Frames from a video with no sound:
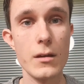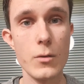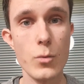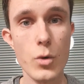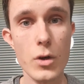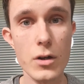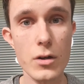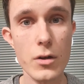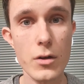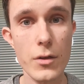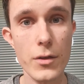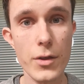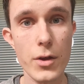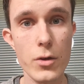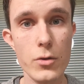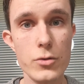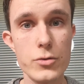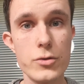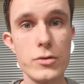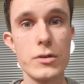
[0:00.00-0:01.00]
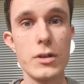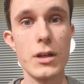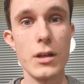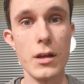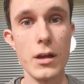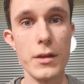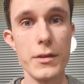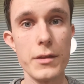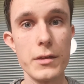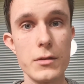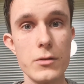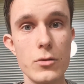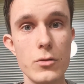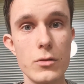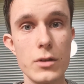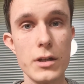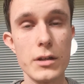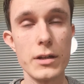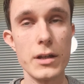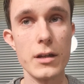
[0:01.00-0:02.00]
Work on those, and I think you
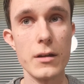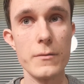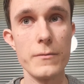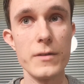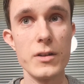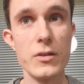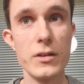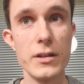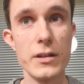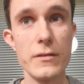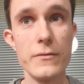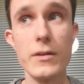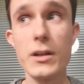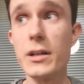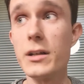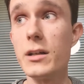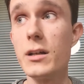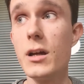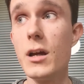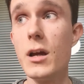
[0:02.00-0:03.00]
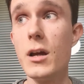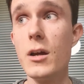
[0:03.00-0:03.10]
can get a very, very